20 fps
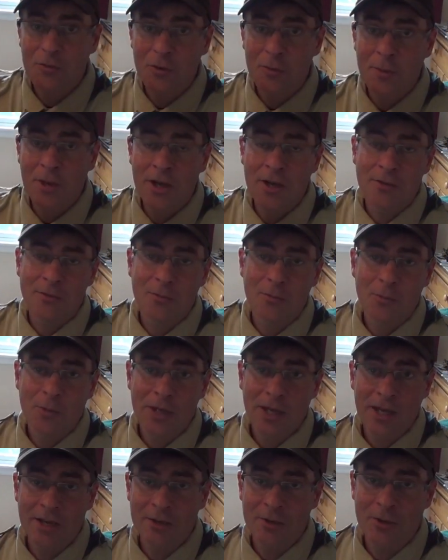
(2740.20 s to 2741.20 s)
Philmont.
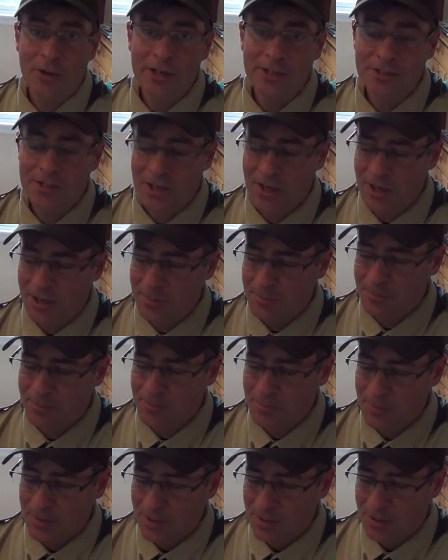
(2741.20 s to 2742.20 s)
We had a great time,
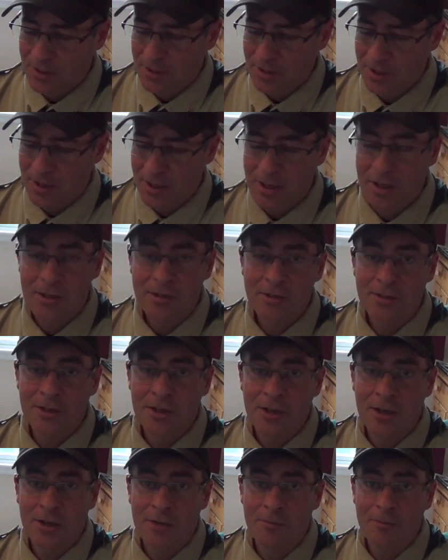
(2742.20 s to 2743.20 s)
and
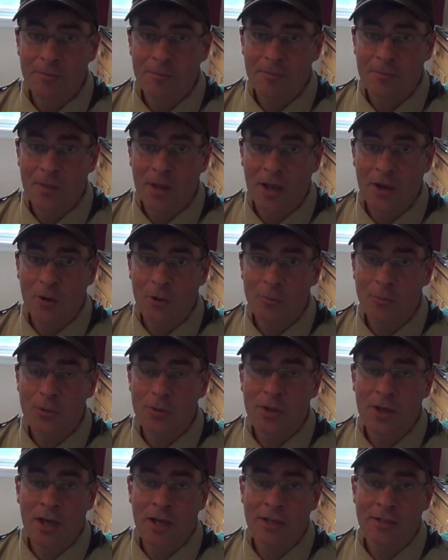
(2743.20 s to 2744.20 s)
I hope you
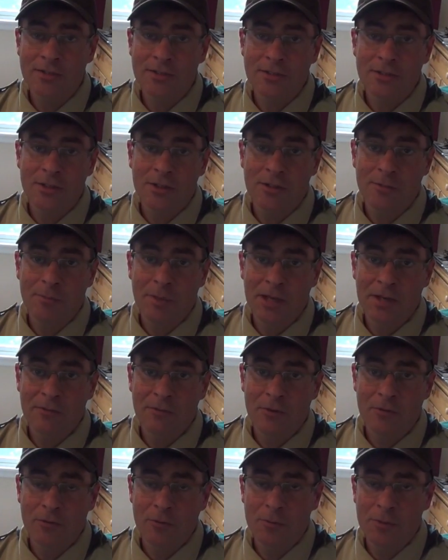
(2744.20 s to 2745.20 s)
guys
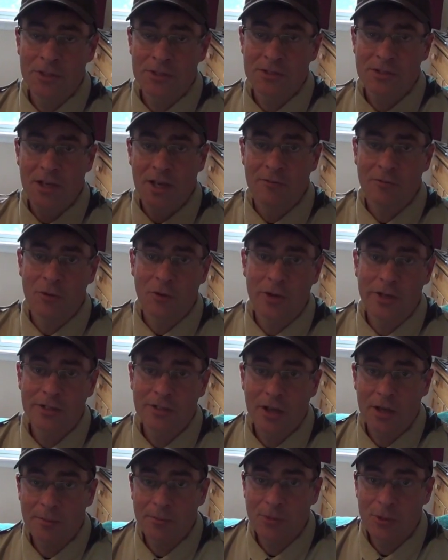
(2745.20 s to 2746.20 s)
benefit from this and have a great
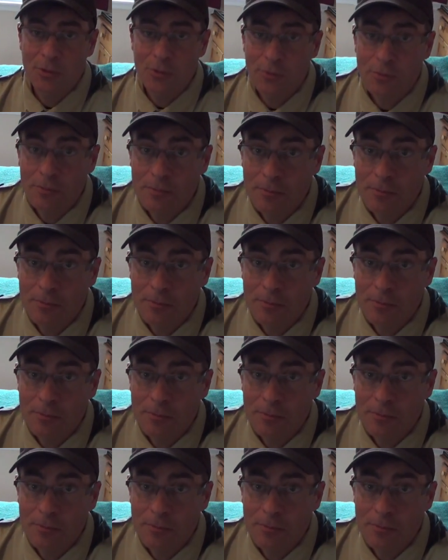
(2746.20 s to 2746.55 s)
time too.